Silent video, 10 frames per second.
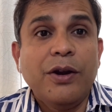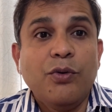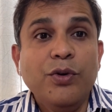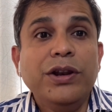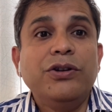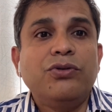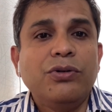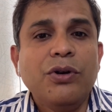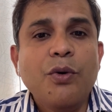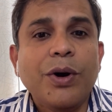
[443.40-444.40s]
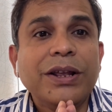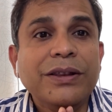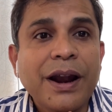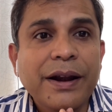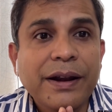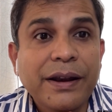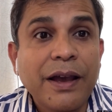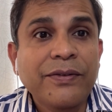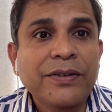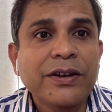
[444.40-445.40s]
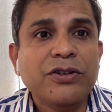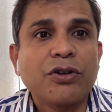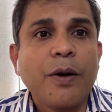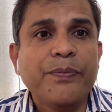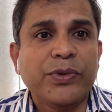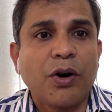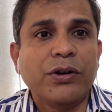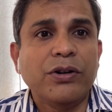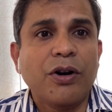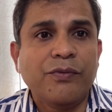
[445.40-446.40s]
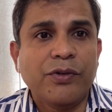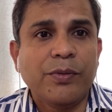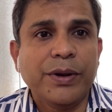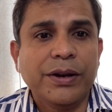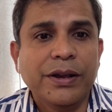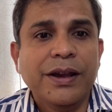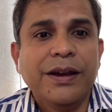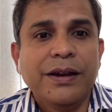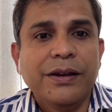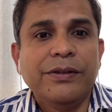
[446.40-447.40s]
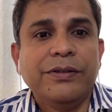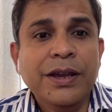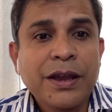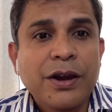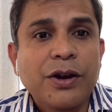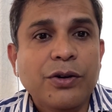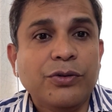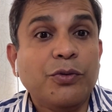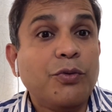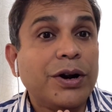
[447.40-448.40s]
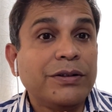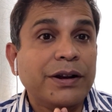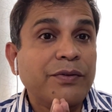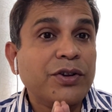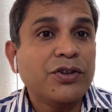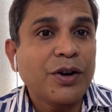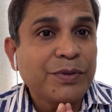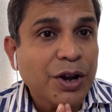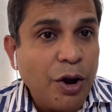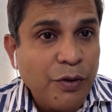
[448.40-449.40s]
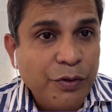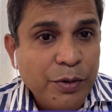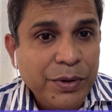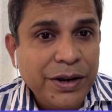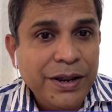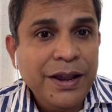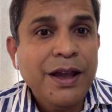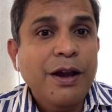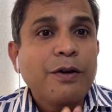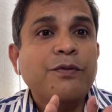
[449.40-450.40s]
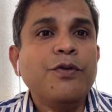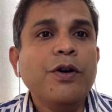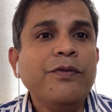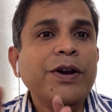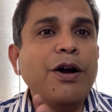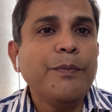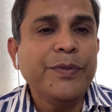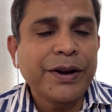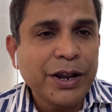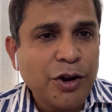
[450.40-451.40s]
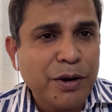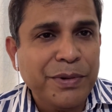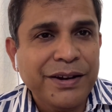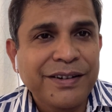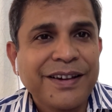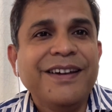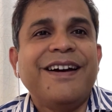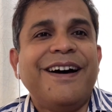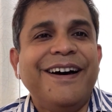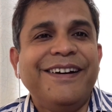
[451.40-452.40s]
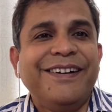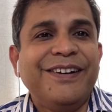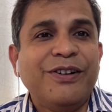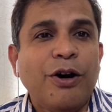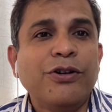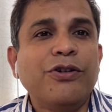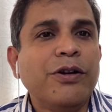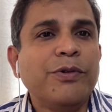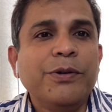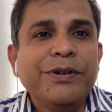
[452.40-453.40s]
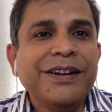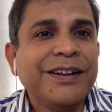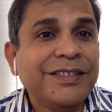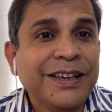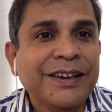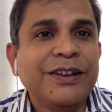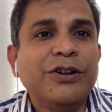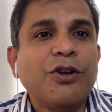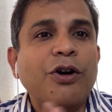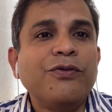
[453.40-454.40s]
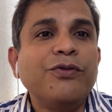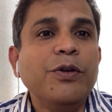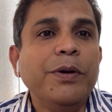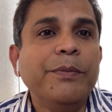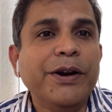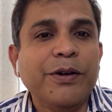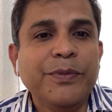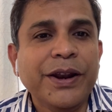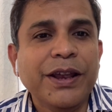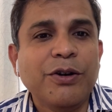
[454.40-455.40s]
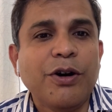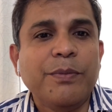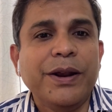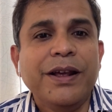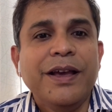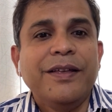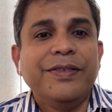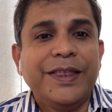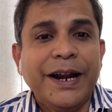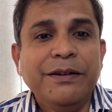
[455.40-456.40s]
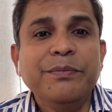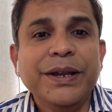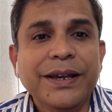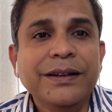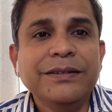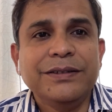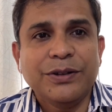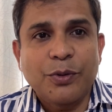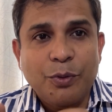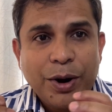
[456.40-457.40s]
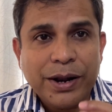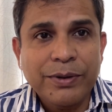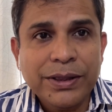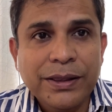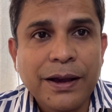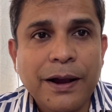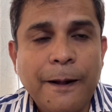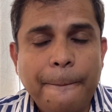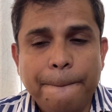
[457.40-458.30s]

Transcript: we need to know what is the definition of non-conformity. See, what is the definition of the conformity? Fulfill of the requirement, and non-conformity, nothing, non-fulfillment of the requirement. That means whatever the